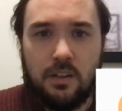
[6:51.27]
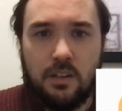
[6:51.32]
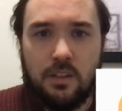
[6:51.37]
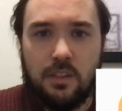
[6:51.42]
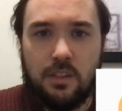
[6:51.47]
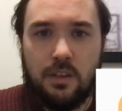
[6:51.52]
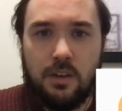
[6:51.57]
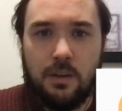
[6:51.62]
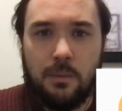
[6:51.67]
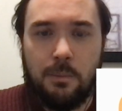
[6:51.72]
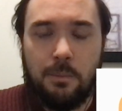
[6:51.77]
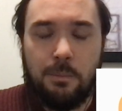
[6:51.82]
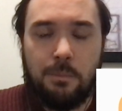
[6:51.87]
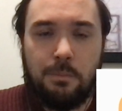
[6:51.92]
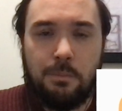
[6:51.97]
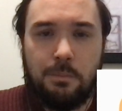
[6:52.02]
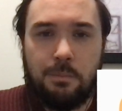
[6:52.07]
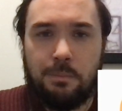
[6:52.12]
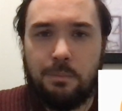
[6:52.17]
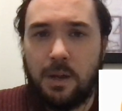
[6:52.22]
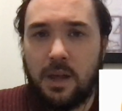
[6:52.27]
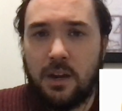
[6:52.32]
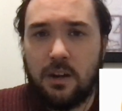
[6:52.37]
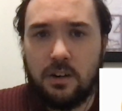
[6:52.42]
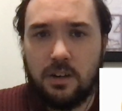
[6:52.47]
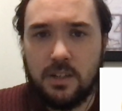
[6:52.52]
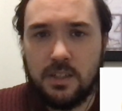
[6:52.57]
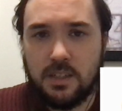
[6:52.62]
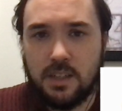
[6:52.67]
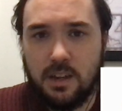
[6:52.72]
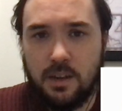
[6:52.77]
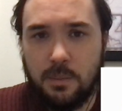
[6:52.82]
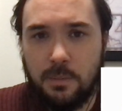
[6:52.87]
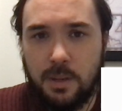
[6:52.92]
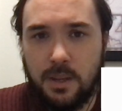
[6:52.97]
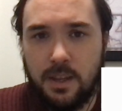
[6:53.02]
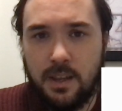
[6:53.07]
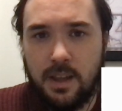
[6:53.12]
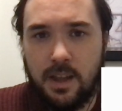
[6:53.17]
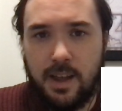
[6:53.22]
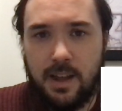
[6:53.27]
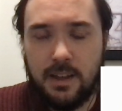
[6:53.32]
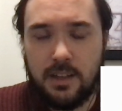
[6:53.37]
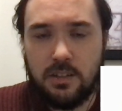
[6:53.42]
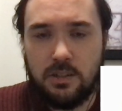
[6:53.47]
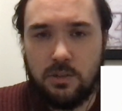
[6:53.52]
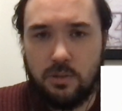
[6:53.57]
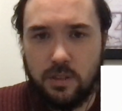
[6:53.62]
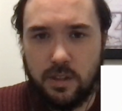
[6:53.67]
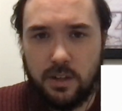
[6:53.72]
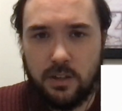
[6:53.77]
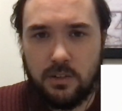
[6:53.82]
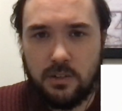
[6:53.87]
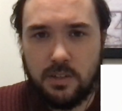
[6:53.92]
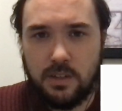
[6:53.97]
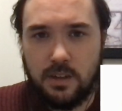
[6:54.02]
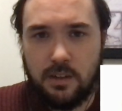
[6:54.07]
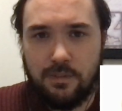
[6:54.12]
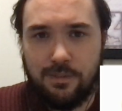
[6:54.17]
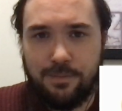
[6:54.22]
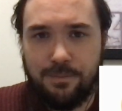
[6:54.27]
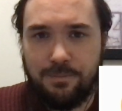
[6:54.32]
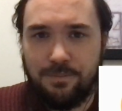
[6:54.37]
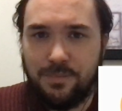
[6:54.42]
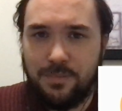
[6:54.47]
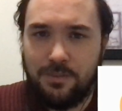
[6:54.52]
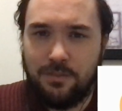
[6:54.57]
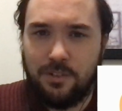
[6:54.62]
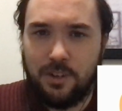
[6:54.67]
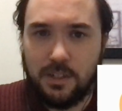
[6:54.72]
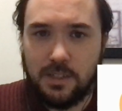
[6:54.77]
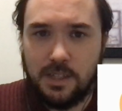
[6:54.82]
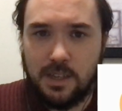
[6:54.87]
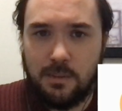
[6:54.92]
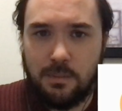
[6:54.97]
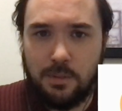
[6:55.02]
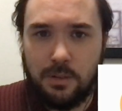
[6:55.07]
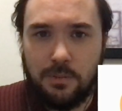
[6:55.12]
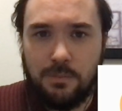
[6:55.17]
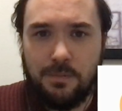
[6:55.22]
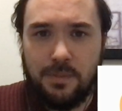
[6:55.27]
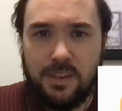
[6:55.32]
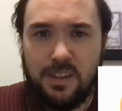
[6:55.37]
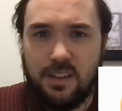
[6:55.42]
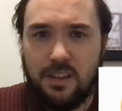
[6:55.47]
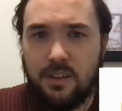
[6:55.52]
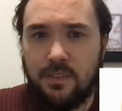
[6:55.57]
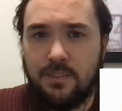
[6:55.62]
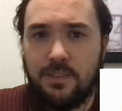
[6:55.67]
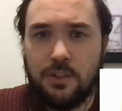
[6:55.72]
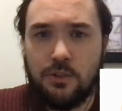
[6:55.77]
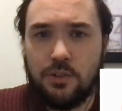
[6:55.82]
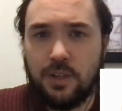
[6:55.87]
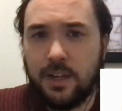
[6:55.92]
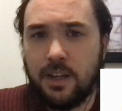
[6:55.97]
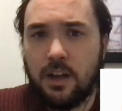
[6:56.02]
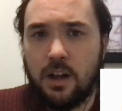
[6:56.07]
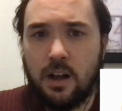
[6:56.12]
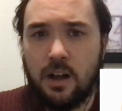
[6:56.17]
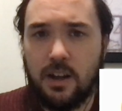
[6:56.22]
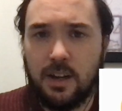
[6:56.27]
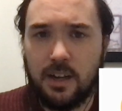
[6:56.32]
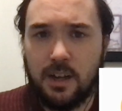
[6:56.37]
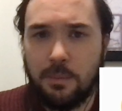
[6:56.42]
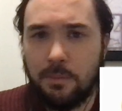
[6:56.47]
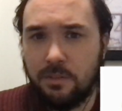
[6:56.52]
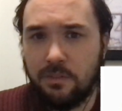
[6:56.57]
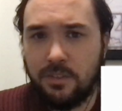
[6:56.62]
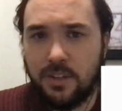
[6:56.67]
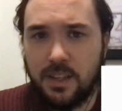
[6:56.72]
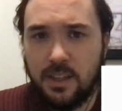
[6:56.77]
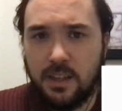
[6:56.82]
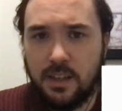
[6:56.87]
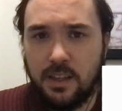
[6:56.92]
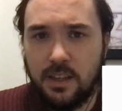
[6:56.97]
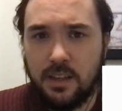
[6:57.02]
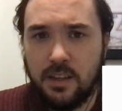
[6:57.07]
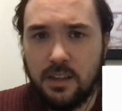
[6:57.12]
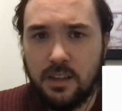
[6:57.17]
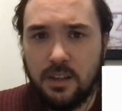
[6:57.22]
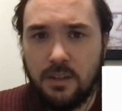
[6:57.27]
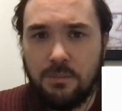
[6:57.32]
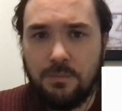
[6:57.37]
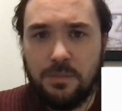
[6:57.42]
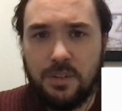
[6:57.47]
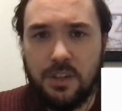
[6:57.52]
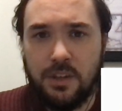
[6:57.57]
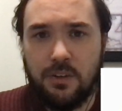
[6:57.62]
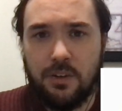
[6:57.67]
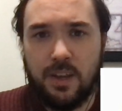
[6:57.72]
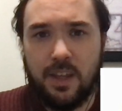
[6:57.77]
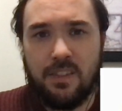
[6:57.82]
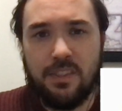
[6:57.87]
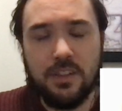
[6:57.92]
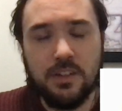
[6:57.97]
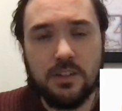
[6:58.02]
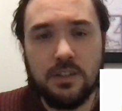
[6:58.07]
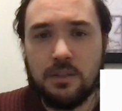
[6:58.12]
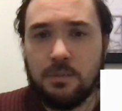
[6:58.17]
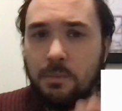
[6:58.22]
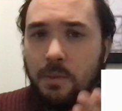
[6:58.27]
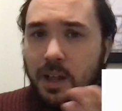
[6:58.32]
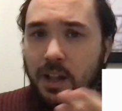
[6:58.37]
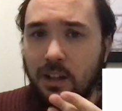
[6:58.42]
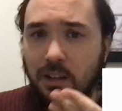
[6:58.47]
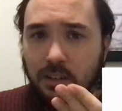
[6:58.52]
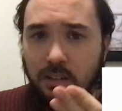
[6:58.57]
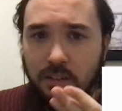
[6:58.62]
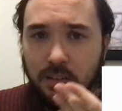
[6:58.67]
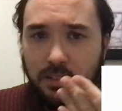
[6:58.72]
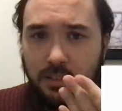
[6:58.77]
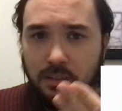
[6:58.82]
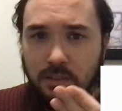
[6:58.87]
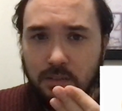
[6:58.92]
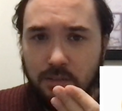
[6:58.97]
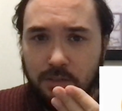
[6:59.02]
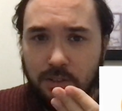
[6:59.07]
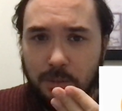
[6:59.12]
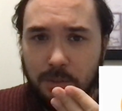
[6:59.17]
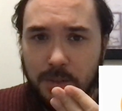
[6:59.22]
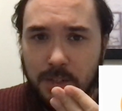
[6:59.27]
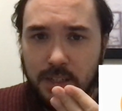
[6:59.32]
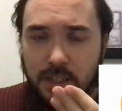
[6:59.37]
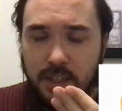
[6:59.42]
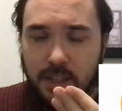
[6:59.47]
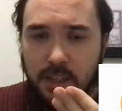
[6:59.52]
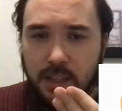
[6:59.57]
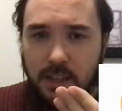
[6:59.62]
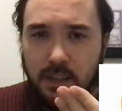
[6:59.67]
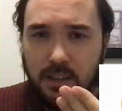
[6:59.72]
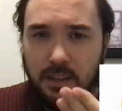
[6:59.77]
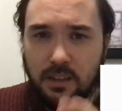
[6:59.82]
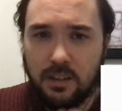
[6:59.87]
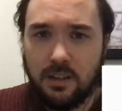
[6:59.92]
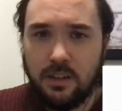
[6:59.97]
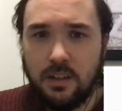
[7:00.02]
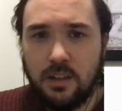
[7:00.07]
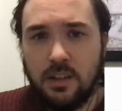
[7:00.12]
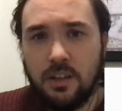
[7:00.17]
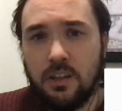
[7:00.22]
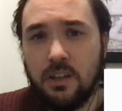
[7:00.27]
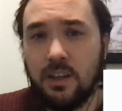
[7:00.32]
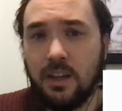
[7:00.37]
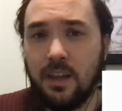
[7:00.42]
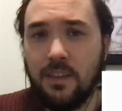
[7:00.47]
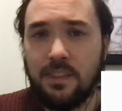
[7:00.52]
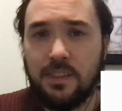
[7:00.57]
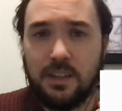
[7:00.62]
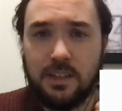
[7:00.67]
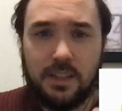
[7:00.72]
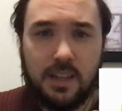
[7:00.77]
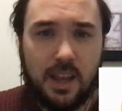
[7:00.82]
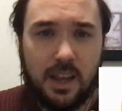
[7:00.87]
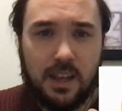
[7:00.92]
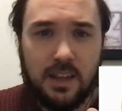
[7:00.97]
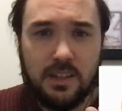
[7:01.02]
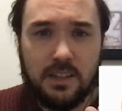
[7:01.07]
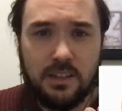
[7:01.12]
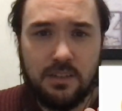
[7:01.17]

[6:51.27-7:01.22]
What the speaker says: the better it's going to be at soothing yourself. For example, if you drink a hot cup of tea, you get the smell from the tea, you get the taste